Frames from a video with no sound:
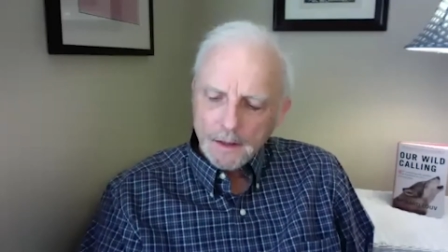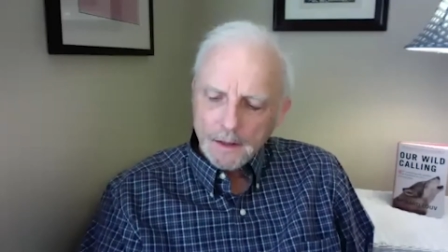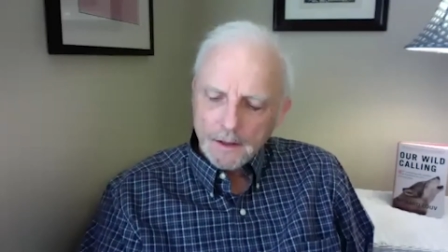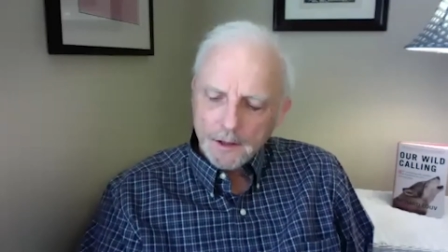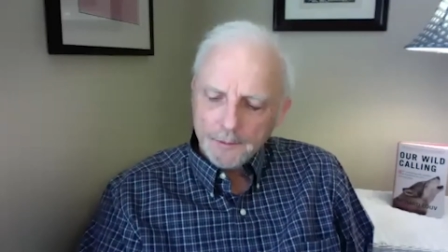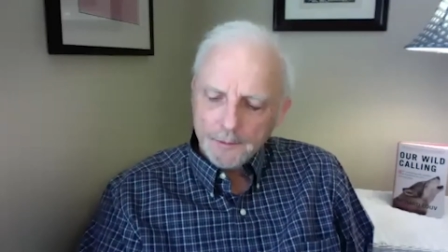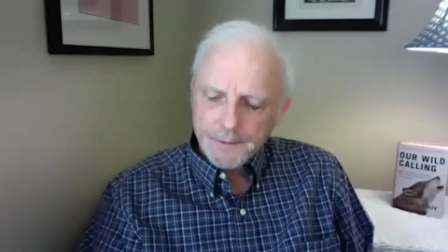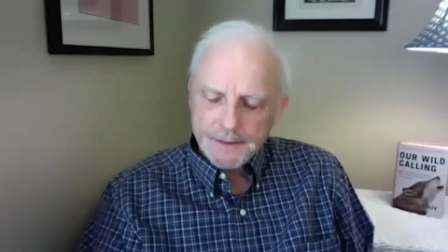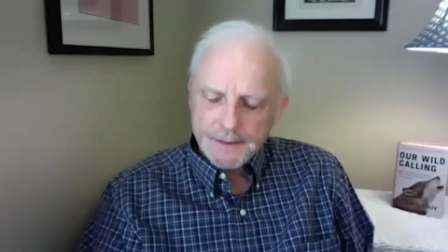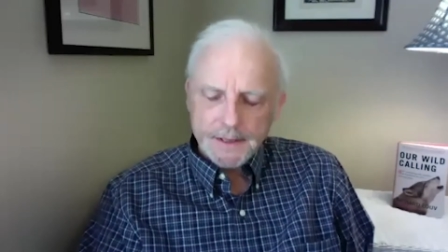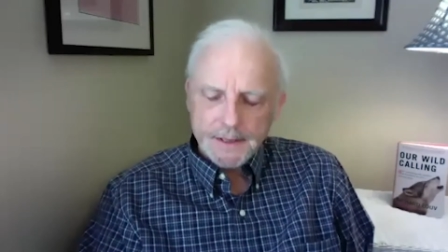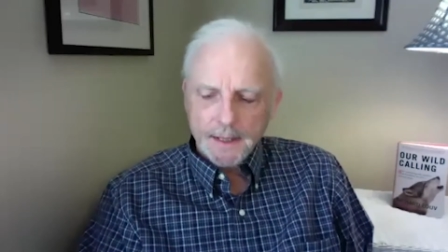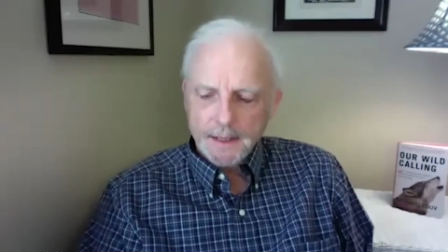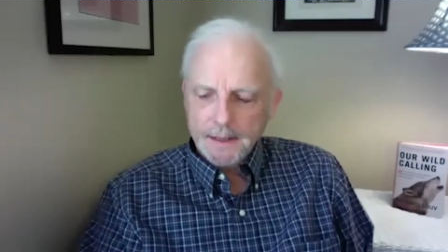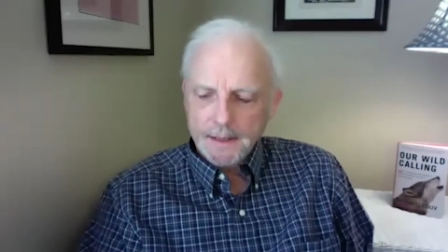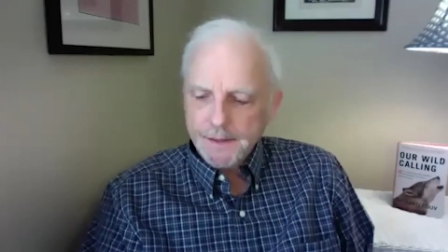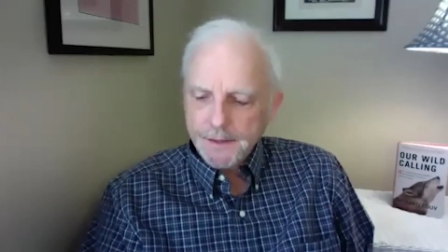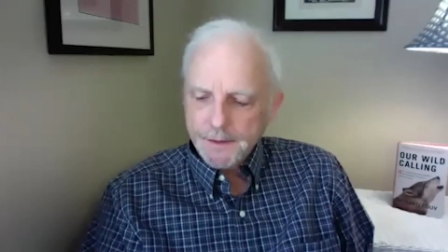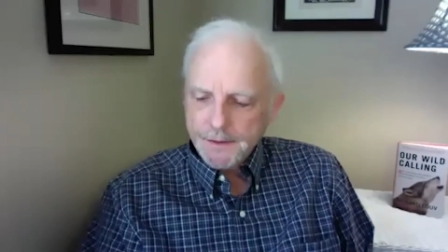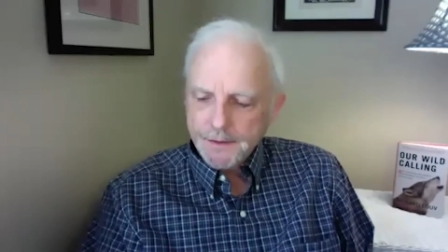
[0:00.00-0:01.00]

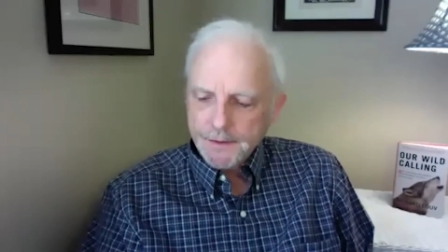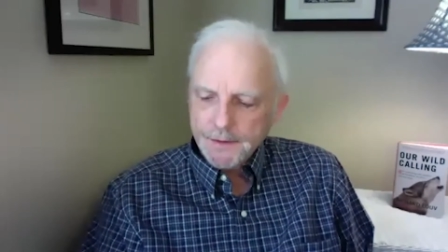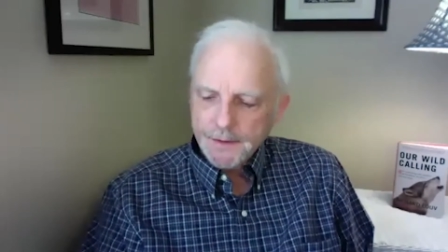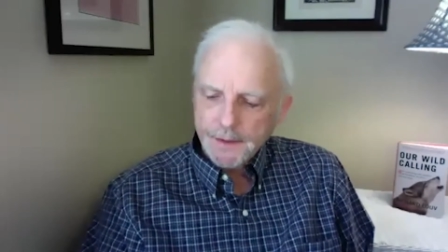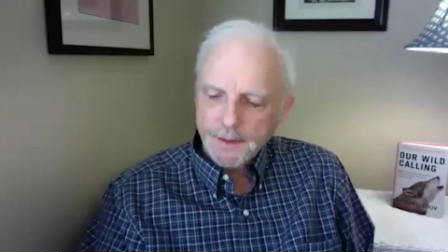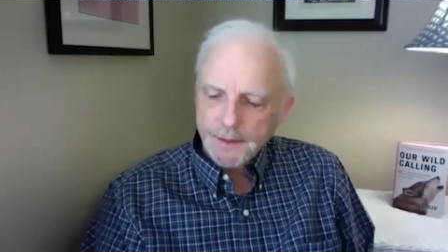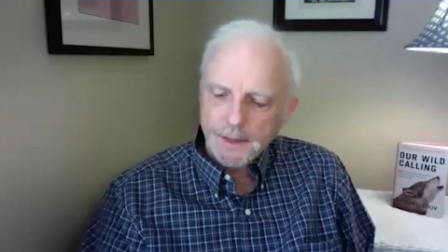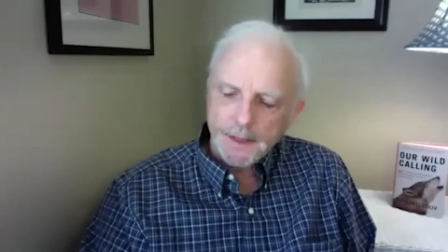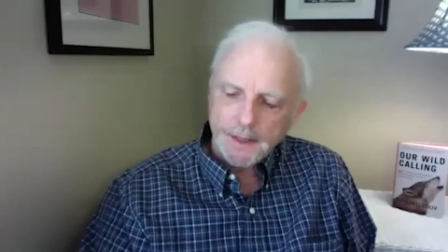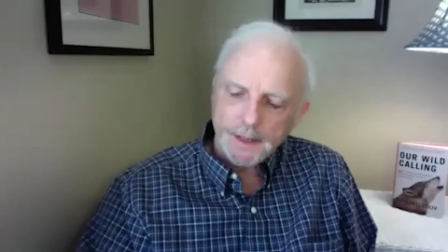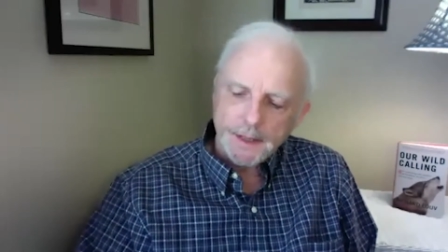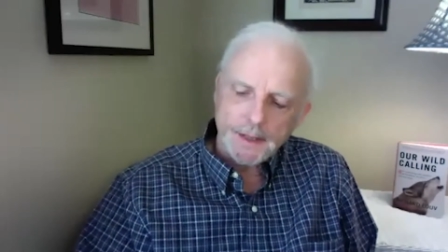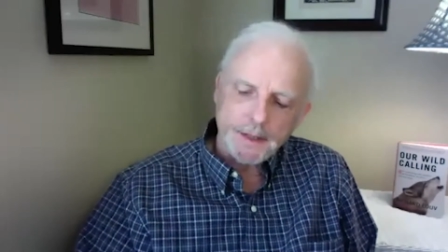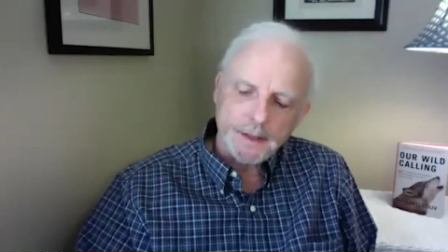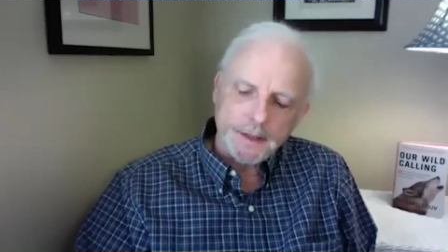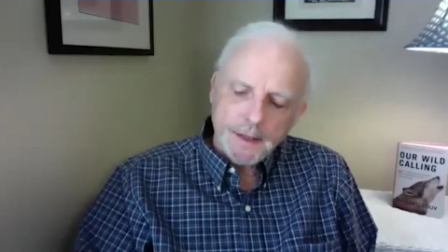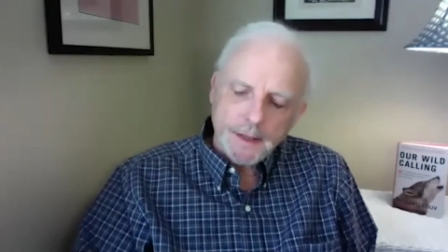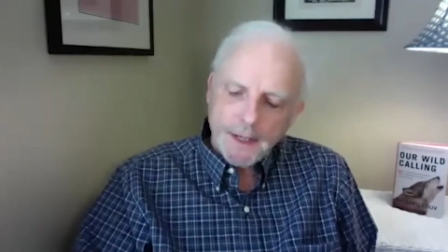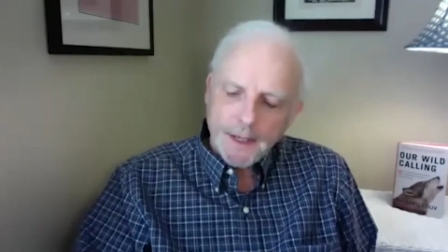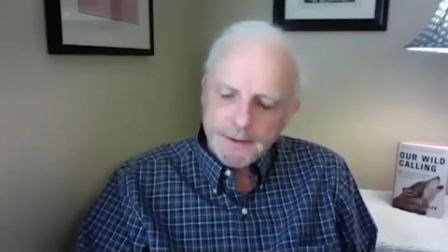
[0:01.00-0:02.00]
herpetologist
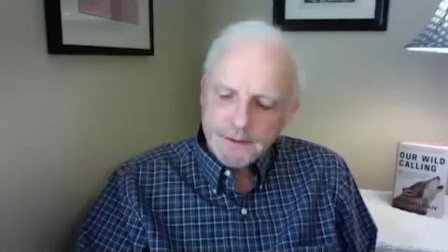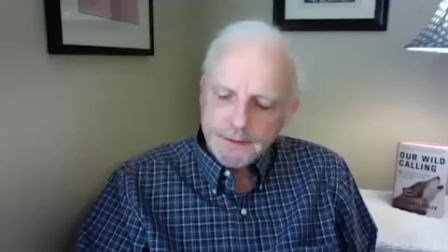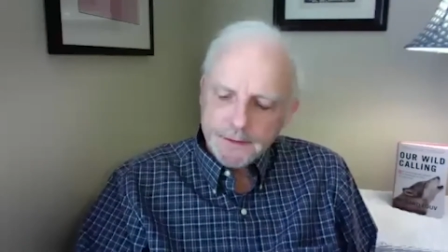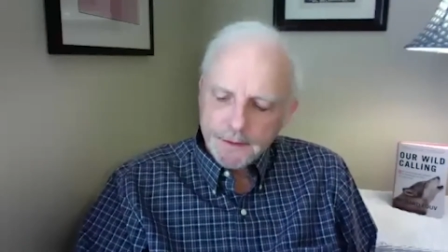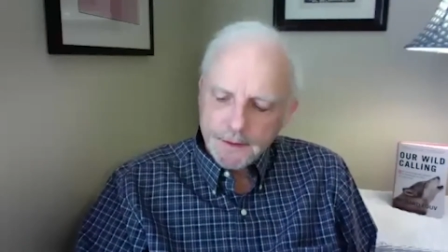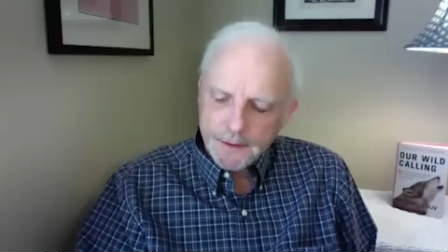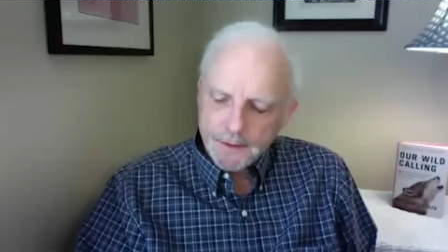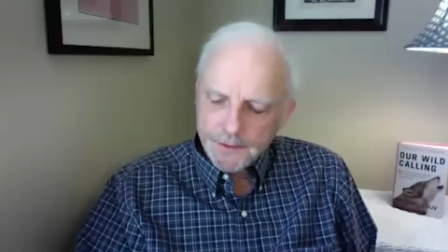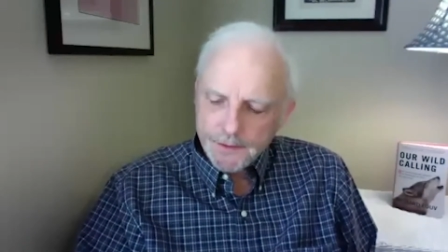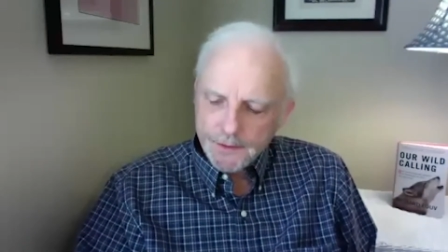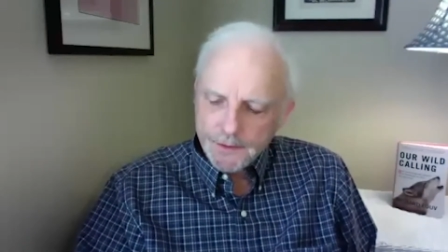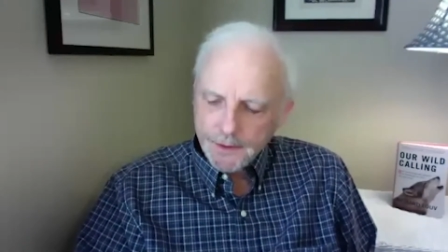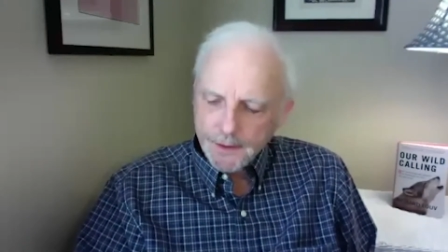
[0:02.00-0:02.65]
and naturalist